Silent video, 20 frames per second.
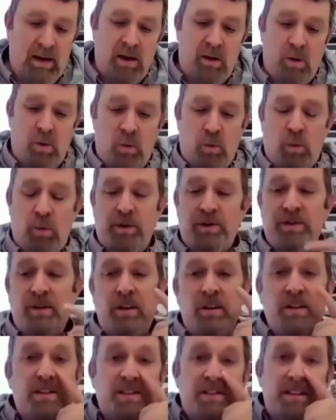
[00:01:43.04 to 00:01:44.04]
We're
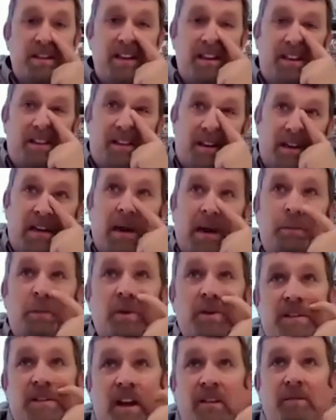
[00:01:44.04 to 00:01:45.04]
starting to see the
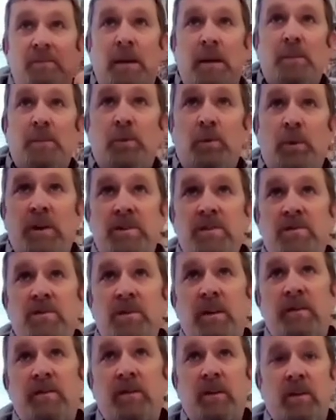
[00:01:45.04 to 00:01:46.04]
numbers of people
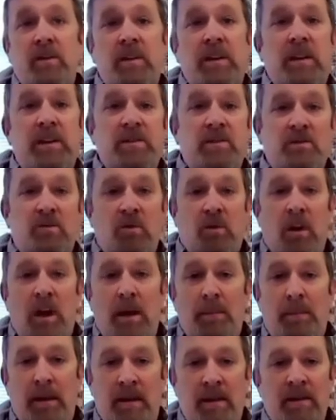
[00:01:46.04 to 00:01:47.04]
registering for clinics
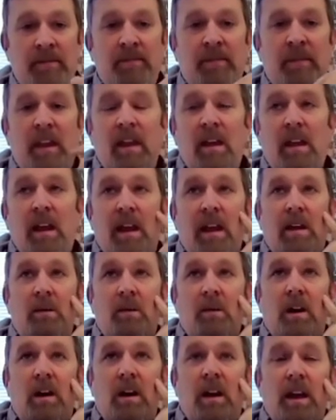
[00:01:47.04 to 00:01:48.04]
dropping.
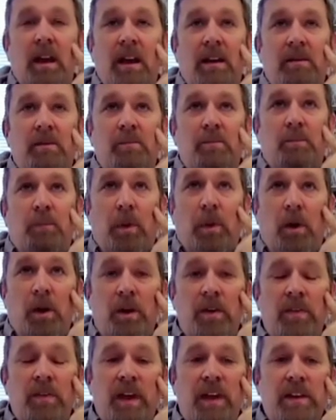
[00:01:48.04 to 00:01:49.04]
And
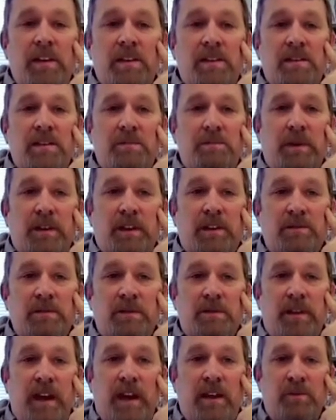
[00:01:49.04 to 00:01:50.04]
part of that is because
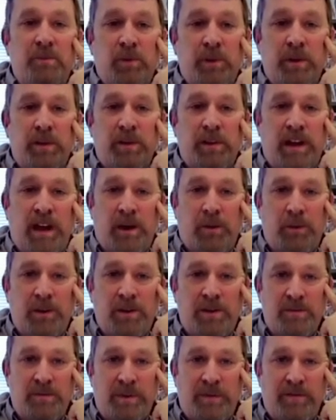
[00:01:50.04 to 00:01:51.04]
we've had really good
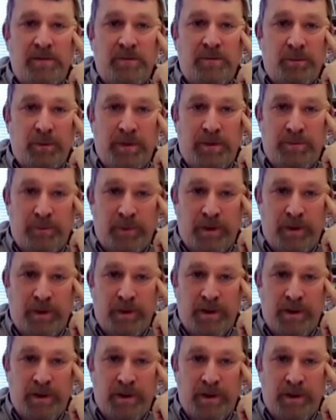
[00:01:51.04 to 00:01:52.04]
outreach and we've
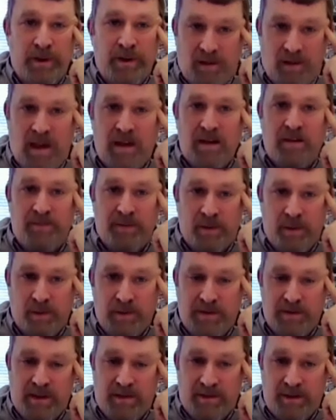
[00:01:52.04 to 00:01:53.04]
reached a lot of
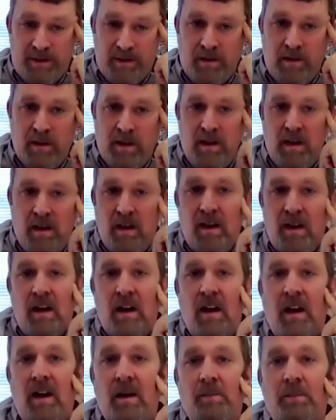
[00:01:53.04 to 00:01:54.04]
folks out there.
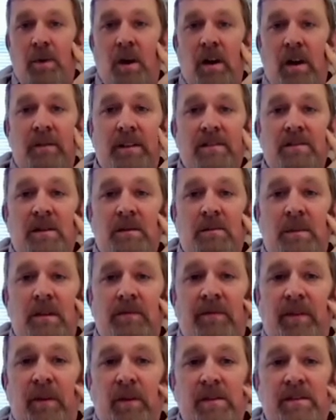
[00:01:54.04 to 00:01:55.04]
Part of it is going to
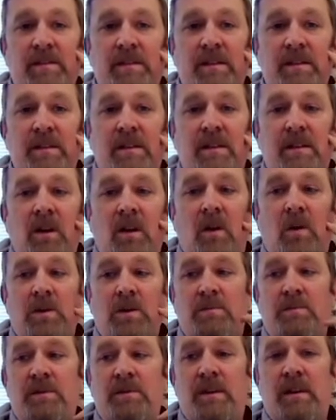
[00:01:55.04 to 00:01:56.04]
be folks that
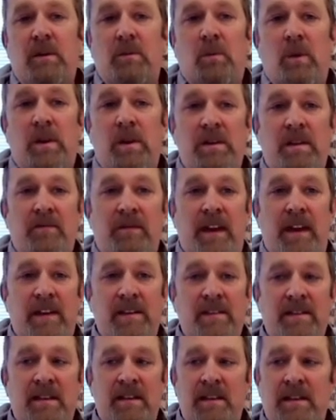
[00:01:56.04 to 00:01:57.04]
don't particularly want the
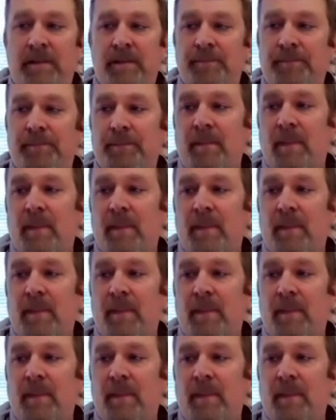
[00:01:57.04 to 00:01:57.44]
vaccine.